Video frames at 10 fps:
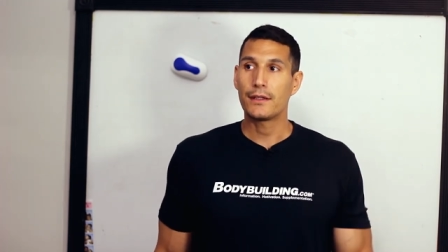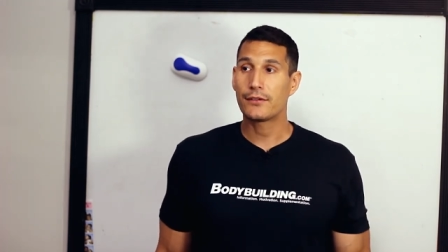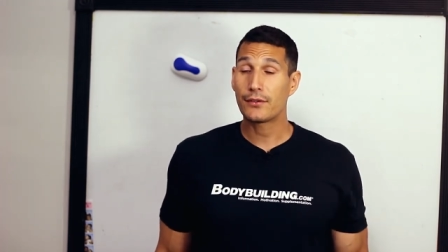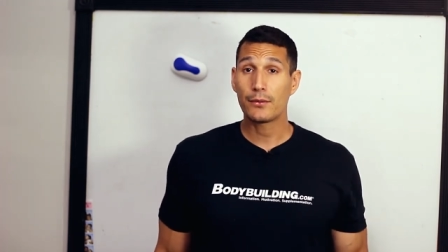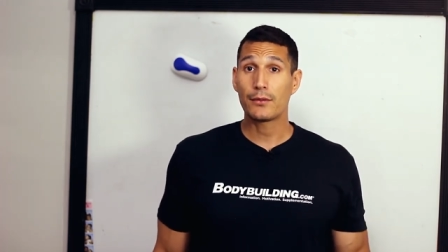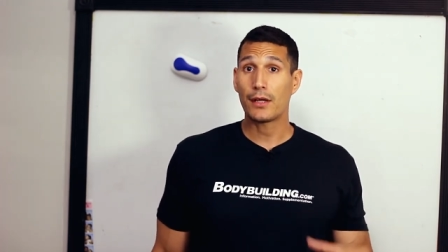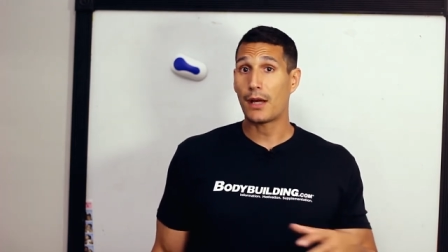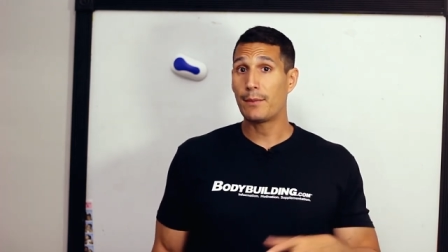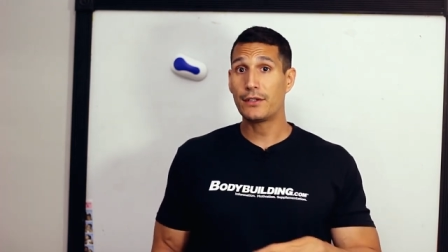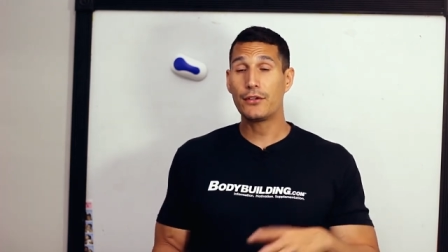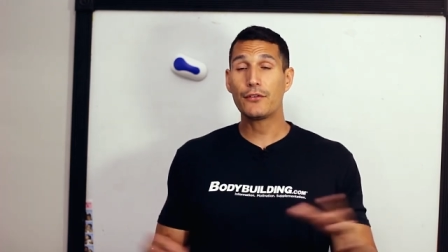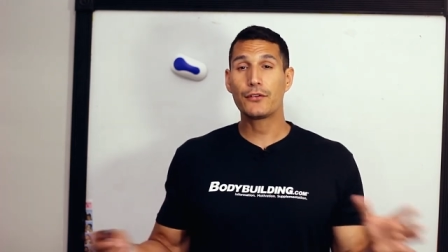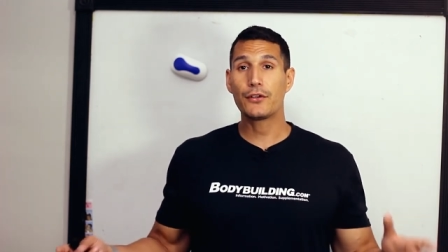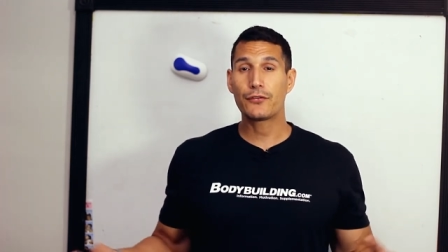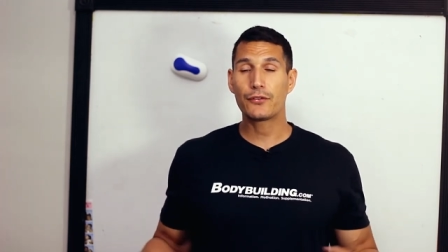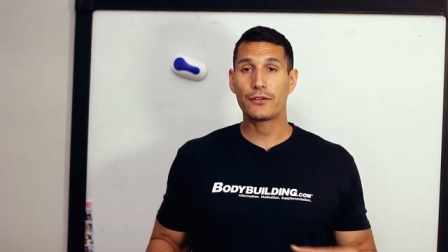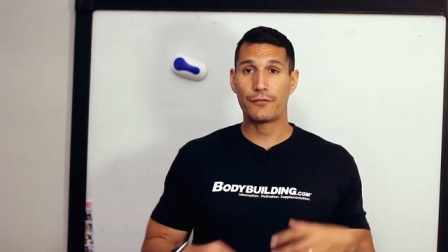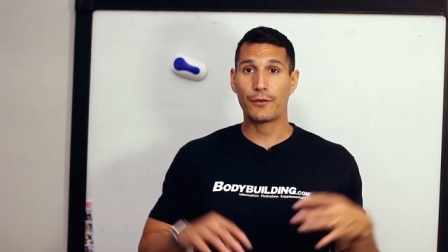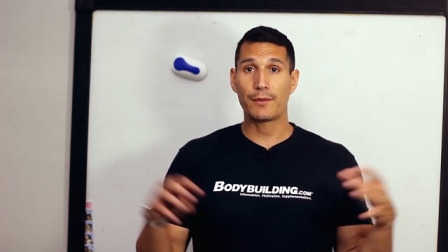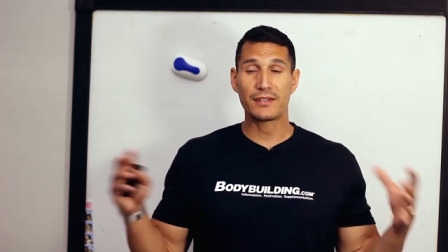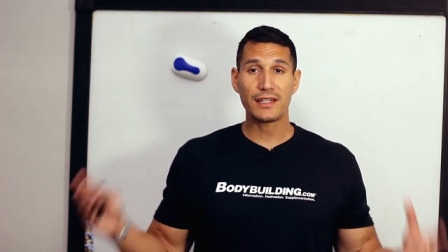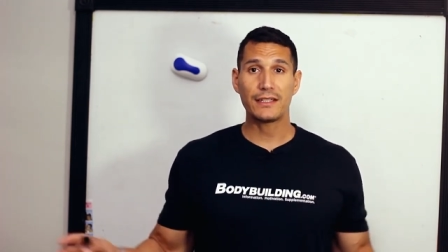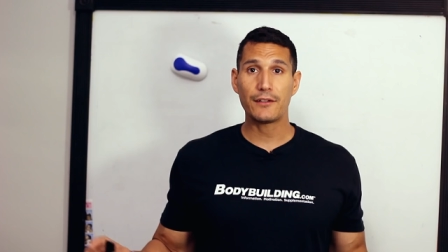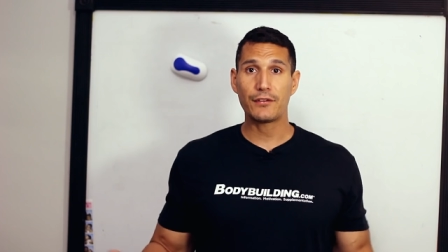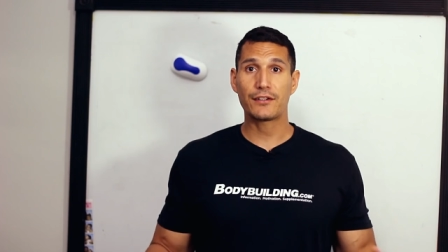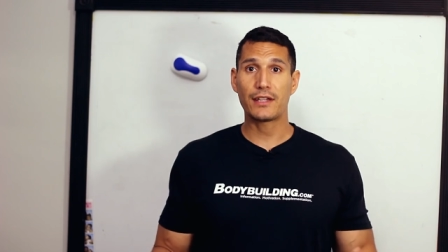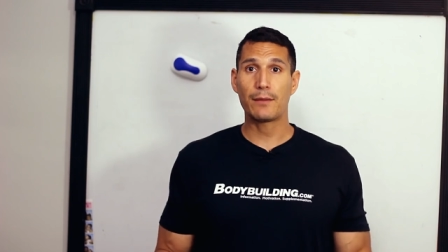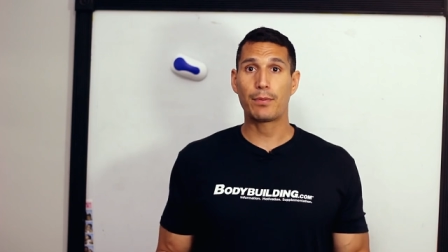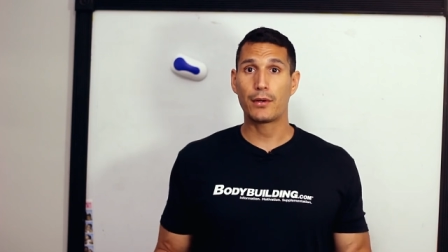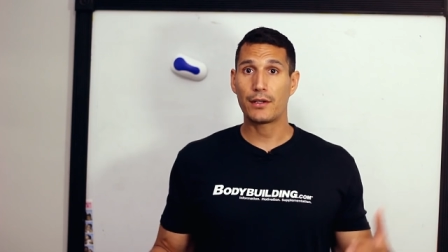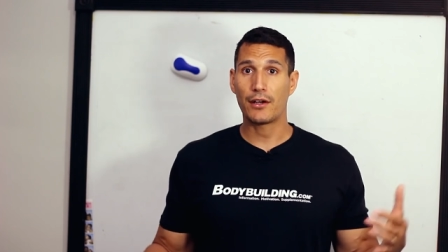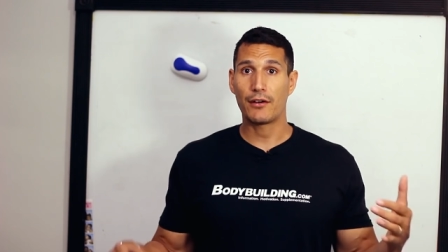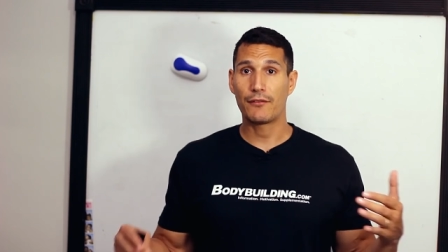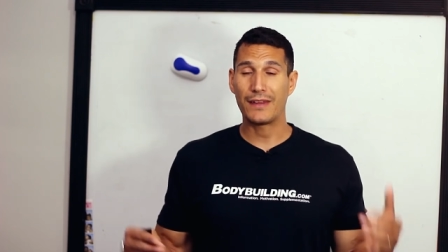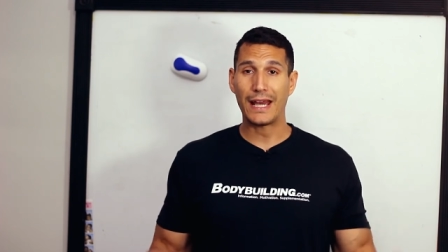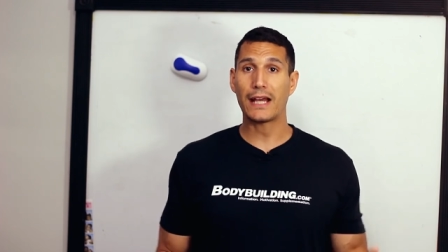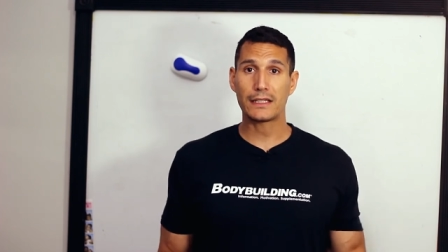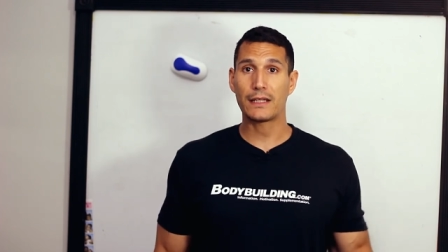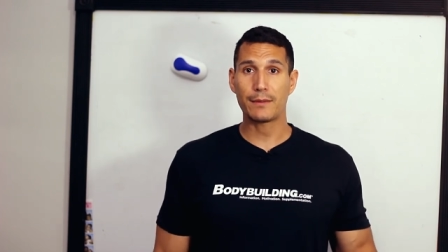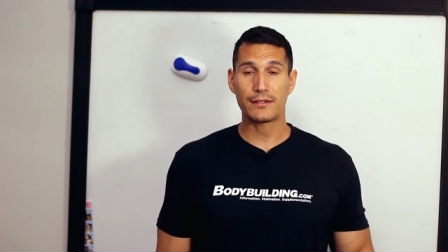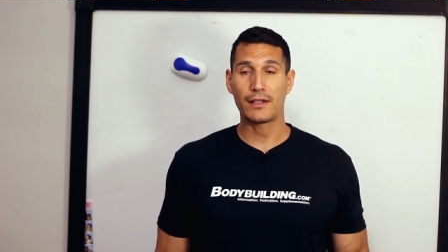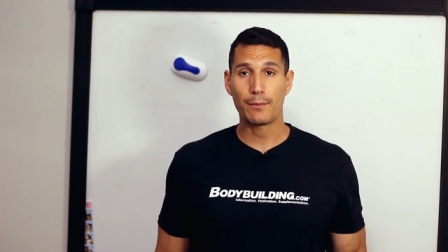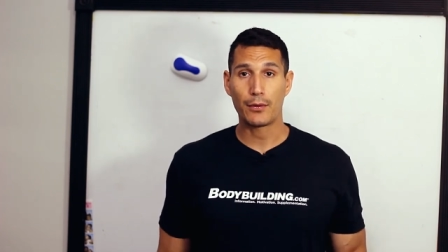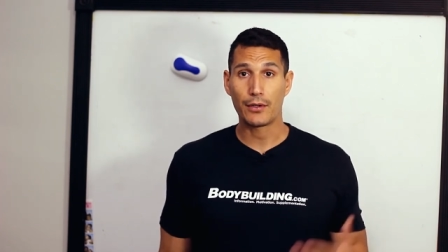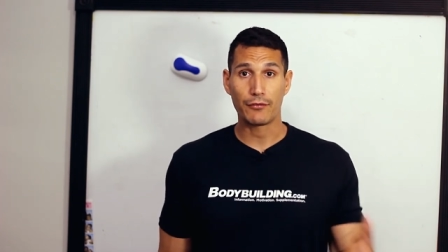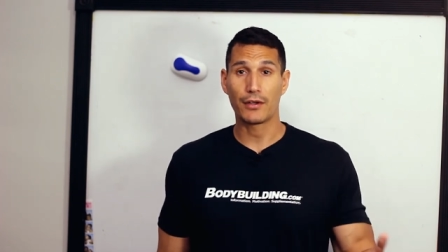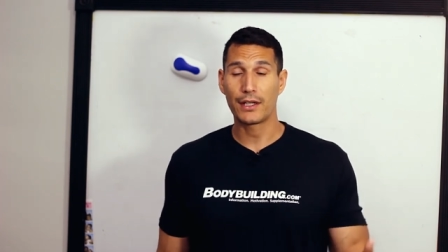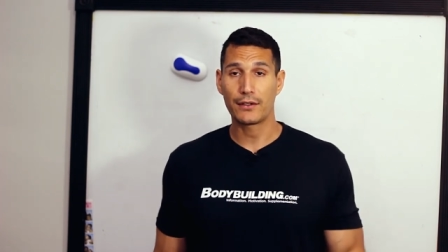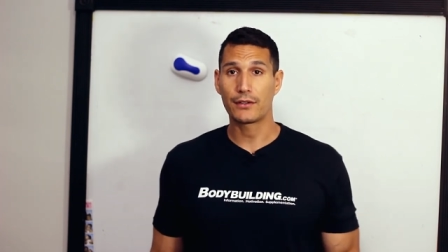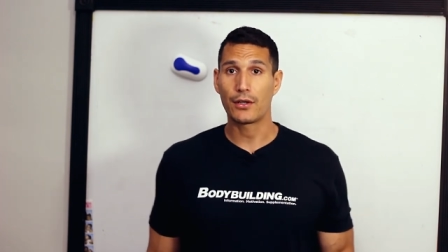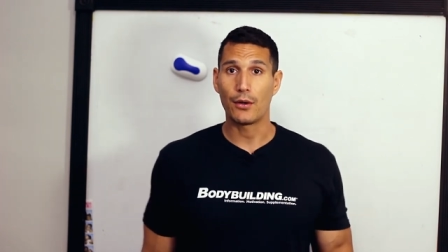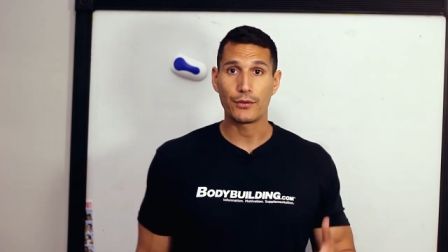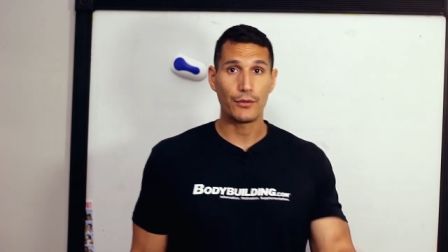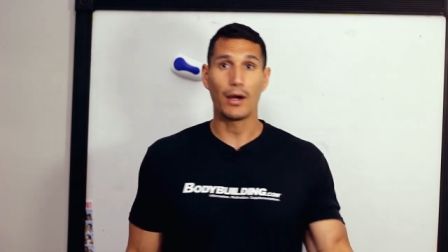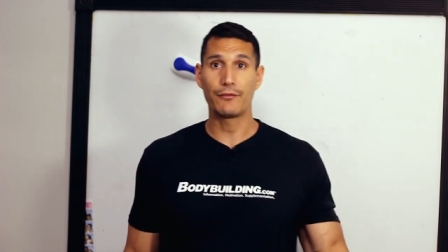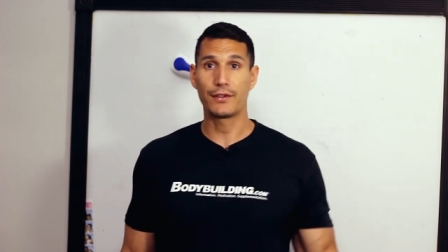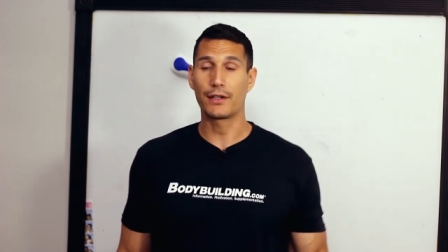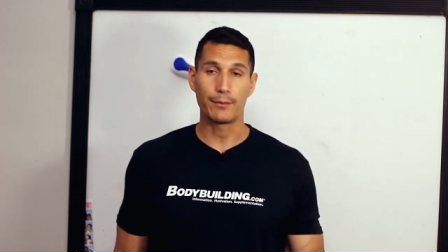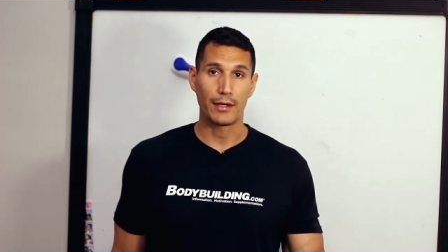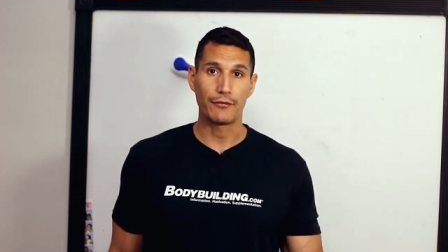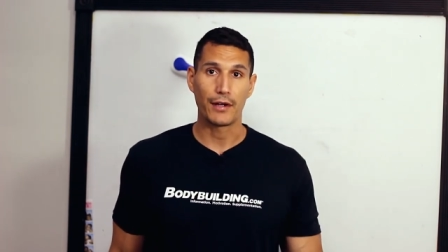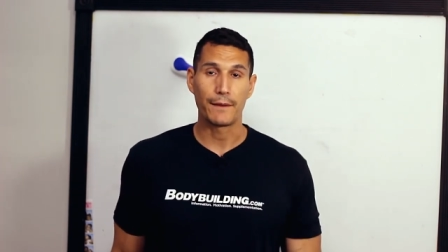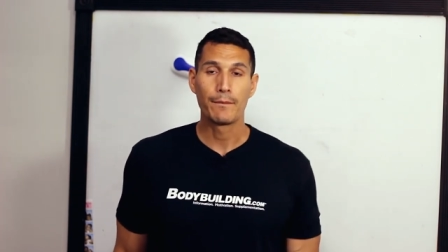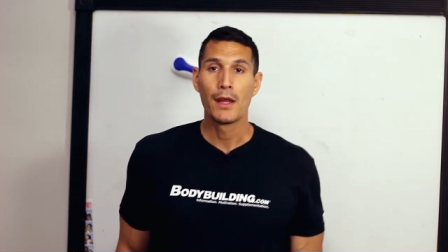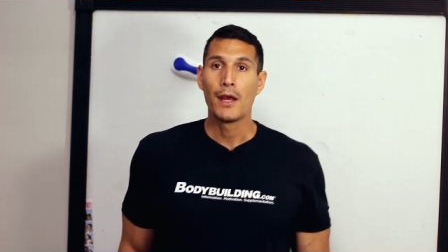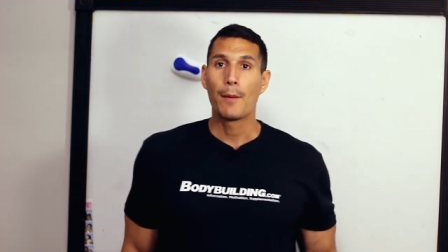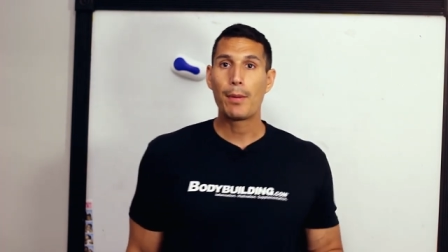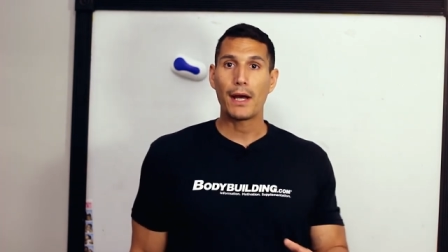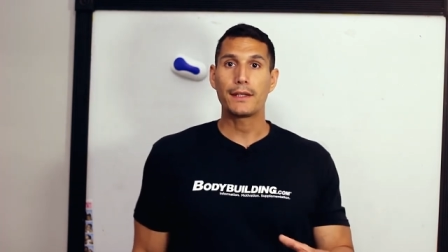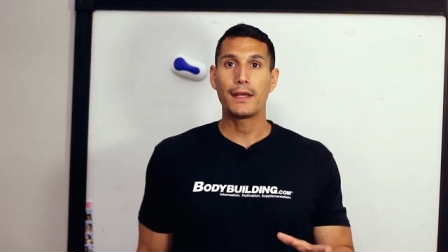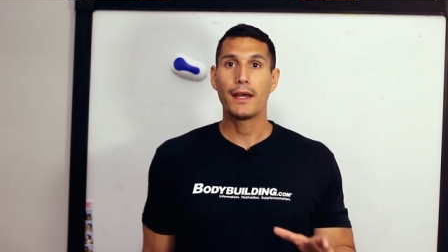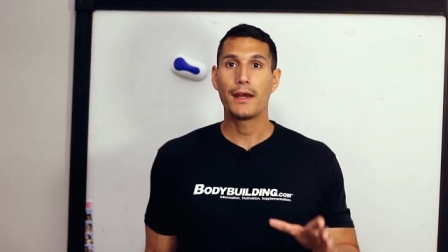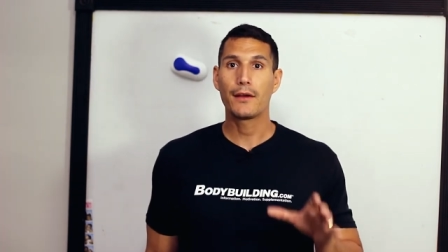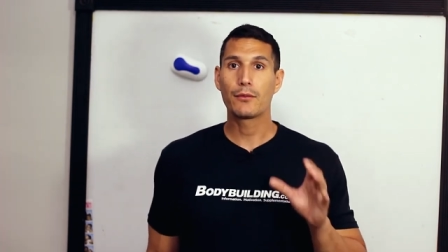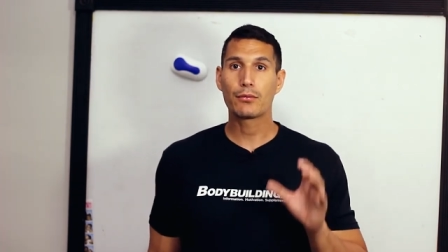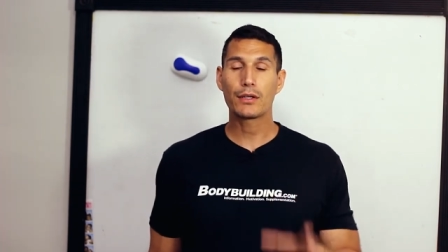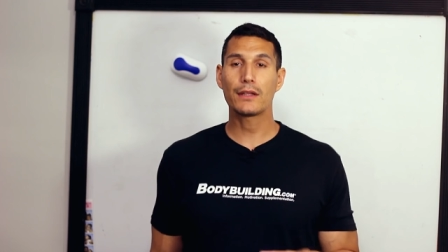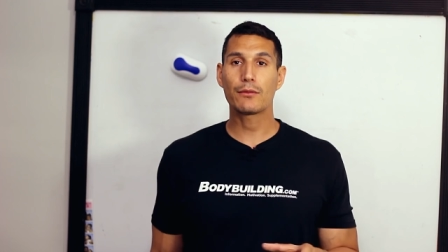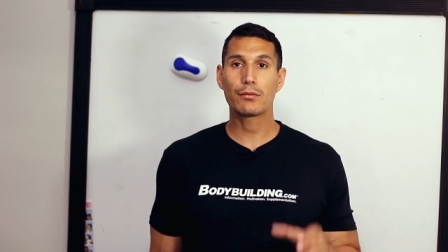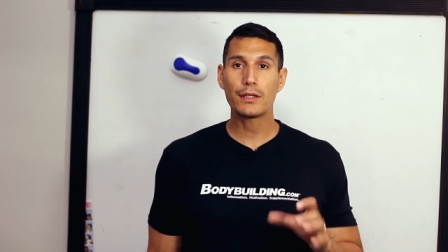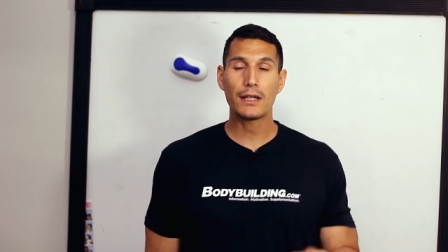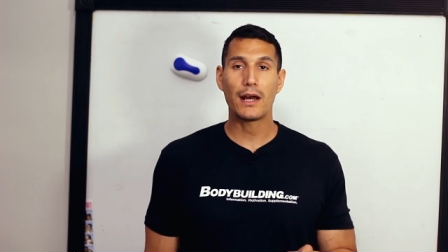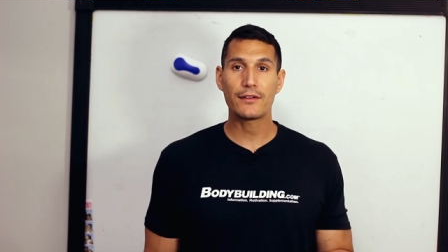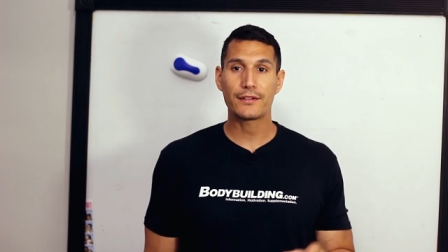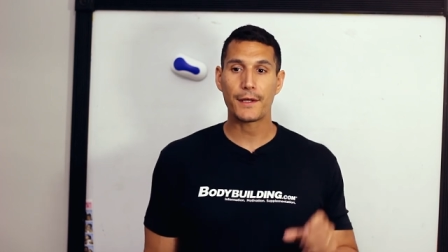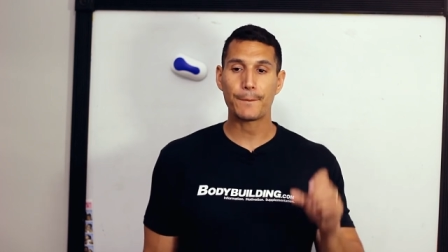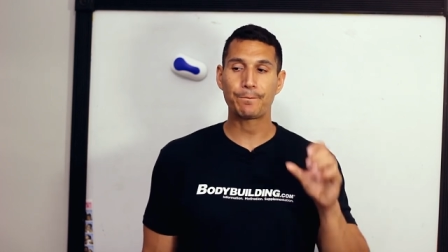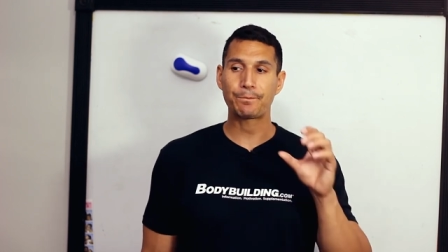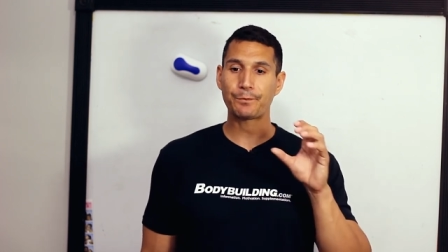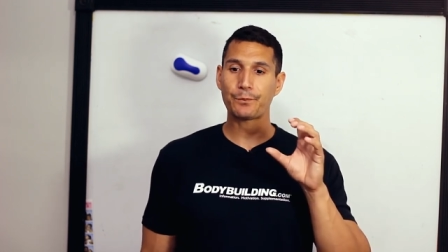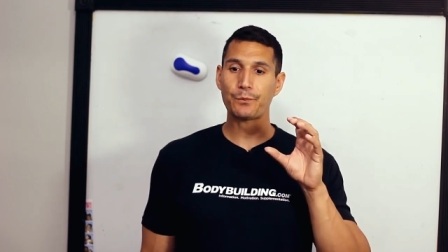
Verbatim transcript: So, I mean, you've, you've, from the scientific standpoint of the academic standpoint of writing good code, you have done it, my friend. But realize that